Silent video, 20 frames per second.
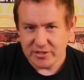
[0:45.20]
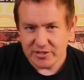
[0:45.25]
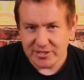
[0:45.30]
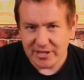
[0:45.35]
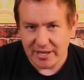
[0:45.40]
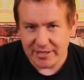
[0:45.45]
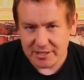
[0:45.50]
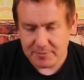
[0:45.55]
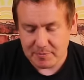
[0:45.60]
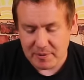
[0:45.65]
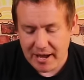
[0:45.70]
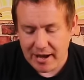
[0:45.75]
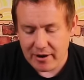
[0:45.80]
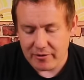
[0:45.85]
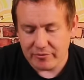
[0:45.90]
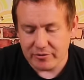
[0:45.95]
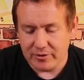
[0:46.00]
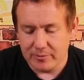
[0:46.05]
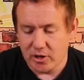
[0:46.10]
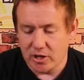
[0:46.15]
To take this bit
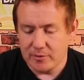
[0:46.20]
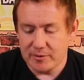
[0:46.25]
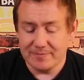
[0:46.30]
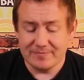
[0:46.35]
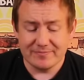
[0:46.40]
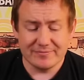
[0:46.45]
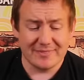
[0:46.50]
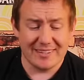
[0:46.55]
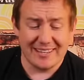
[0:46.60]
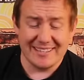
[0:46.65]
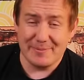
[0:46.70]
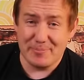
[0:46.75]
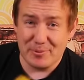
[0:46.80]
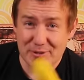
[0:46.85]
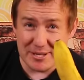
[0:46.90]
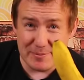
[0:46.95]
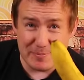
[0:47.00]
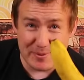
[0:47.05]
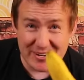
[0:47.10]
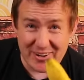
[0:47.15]
out for the moment, and you
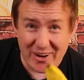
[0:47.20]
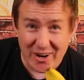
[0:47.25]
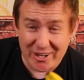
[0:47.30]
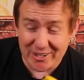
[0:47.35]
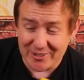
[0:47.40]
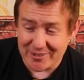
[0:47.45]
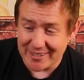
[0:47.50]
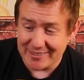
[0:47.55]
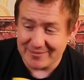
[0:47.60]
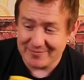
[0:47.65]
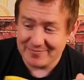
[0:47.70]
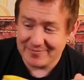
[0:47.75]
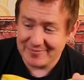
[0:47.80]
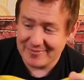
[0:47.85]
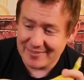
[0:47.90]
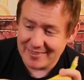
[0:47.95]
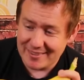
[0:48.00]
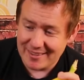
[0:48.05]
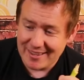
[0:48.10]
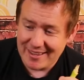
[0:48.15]
put your banana in
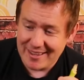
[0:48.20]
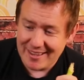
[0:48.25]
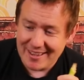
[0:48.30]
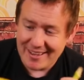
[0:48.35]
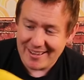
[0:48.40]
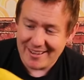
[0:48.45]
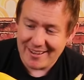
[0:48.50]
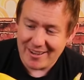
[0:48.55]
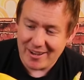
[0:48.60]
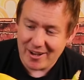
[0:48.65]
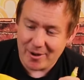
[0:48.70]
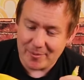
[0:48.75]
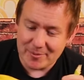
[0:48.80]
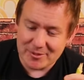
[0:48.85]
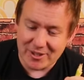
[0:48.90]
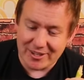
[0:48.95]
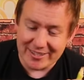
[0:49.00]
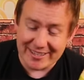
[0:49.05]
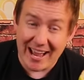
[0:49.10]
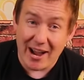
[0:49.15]

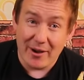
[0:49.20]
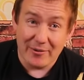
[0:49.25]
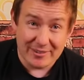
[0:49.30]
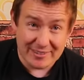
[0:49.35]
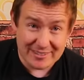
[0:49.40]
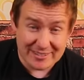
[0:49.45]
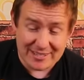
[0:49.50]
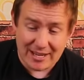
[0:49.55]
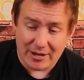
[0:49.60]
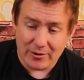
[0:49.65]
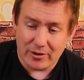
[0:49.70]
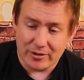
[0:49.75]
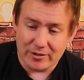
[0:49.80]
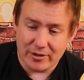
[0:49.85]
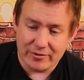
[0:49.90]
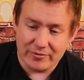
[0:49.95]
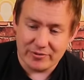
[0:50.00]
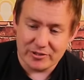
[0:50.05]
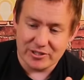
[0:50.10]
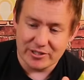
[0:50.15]
upside down, this is how I'd
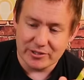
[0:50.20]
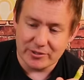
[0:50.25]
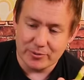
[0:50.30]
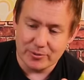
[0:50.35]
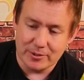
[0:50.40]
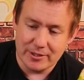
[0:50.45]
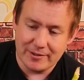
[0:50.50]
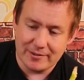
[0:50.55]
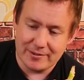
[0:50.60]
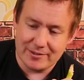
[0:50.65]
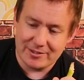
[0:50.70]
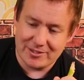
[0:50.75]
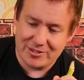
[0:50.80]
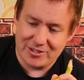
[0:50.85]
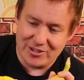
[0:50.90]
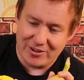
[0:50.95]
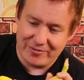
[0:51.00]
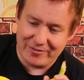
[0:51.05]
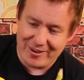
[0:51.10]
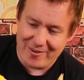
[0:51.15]
officially call it.
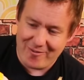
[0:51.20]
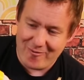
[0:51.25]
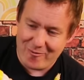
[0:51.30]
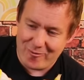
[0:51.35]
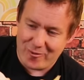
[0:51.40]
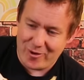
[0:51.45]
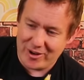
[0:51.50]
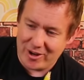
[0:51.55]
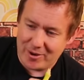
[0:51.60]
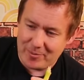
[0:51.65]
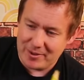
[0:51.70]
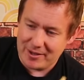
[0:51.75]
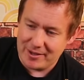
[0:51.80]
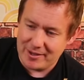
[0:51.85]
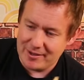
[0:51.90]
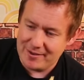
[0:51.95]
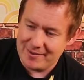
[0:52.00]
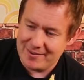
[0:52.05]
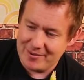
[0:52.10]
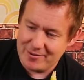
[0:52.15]
Shove it right up
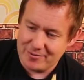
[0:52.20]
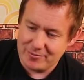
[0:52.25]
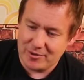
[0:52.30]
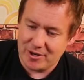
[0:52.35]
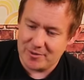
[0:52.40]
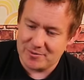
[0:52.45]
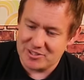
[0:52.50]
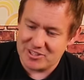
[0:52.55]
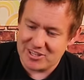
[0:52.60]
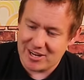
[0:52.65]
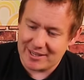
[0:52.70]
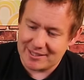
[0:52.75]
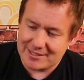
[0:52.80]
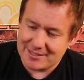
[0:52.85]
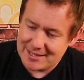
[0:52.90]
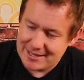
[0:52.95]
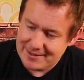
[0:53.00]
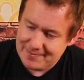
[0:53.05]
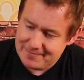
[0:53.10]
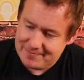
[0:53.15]
here, right up the jack,
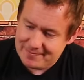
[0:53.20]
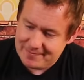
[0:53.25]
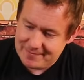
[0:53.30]
see?